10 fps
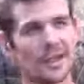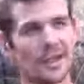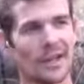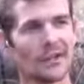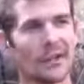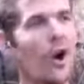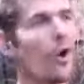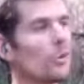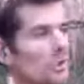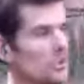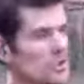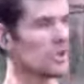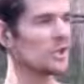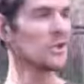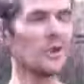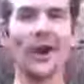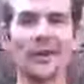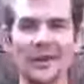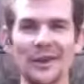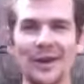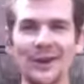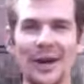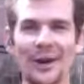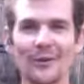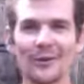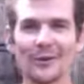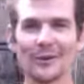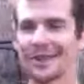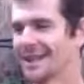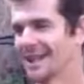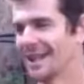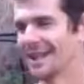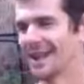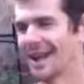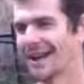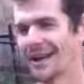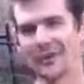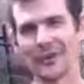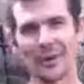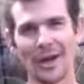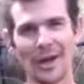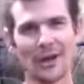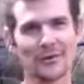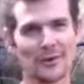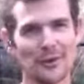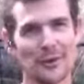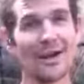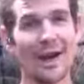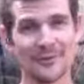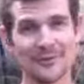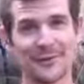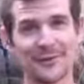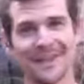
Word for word: And I was like, holy shit, you guys eat a lot of fucking fruit. And Doug's like, we don't eat a lot of fruit, we eat enough fruit.